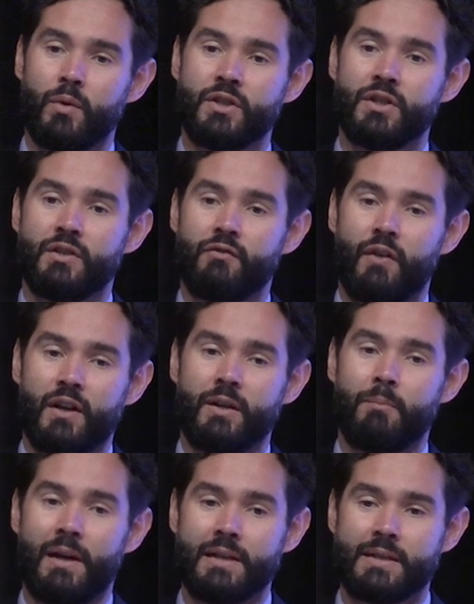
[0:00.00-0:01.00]
which is
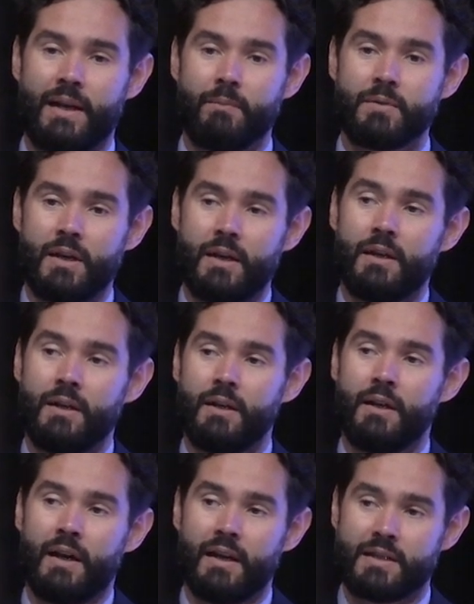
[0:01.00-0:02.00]
funded by SAMHSA
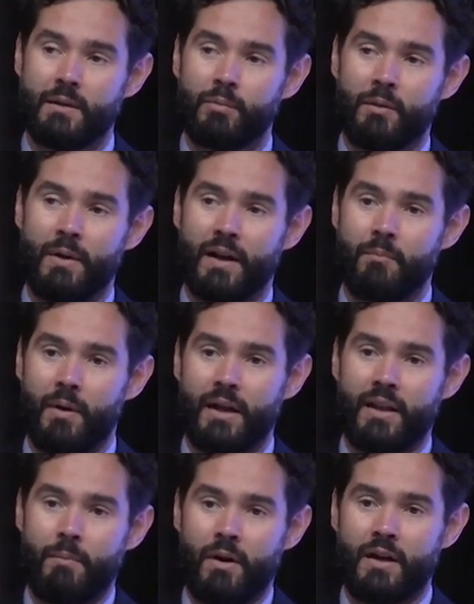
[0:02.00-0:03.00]
and is implemented by
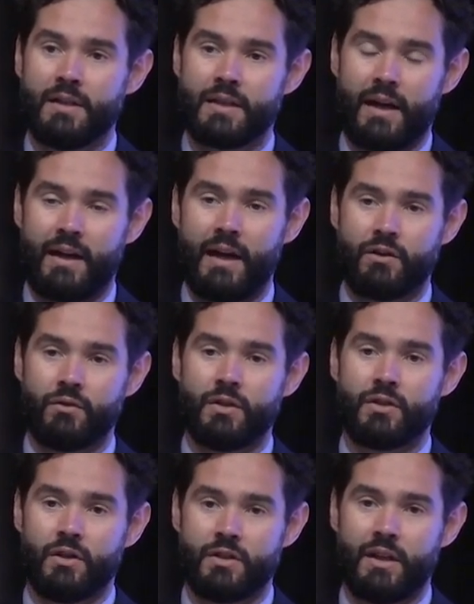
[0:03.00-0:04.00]
the American Psychiatric
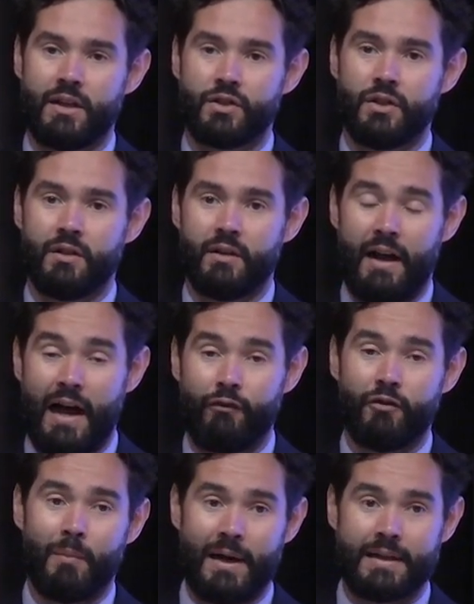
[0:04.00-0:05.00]
Association
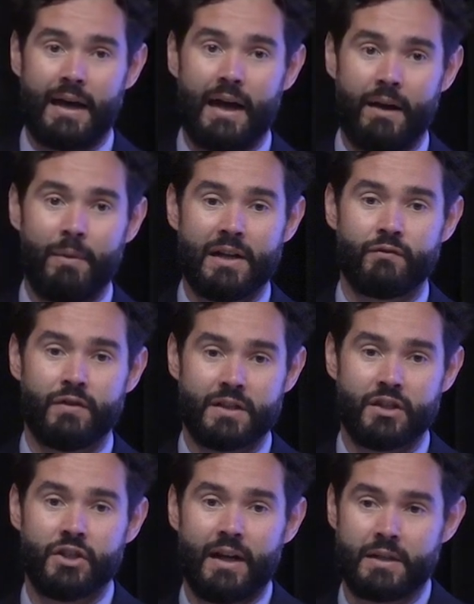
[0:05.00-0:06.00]
half of my time as
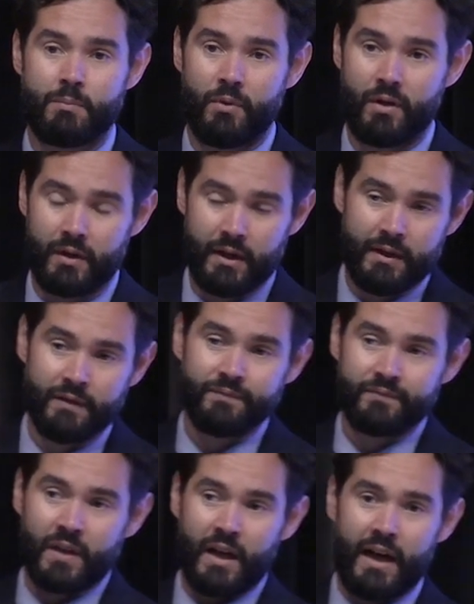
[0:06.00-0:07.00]
physician expert.
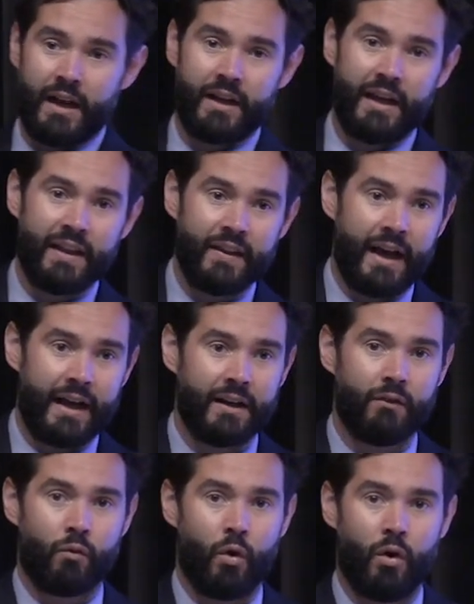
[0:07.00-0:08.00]
And in
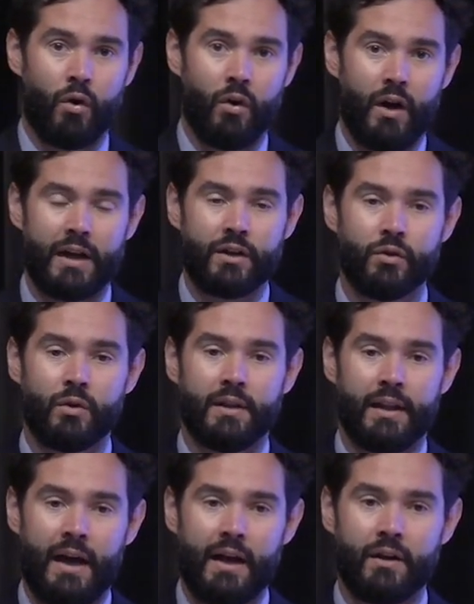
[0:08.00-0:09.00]
that role, I do a
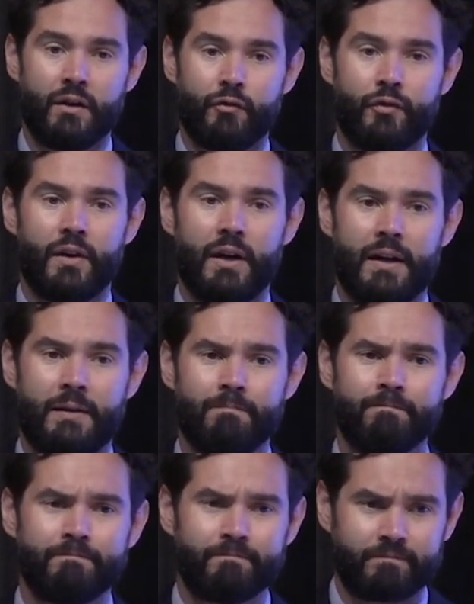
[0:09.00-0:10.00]
lot of
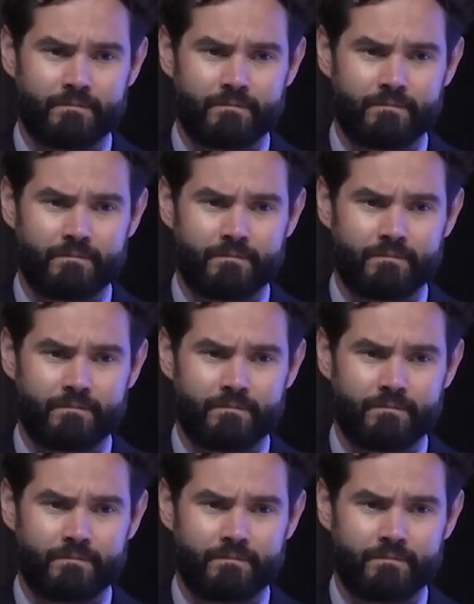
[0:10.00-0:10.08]
um,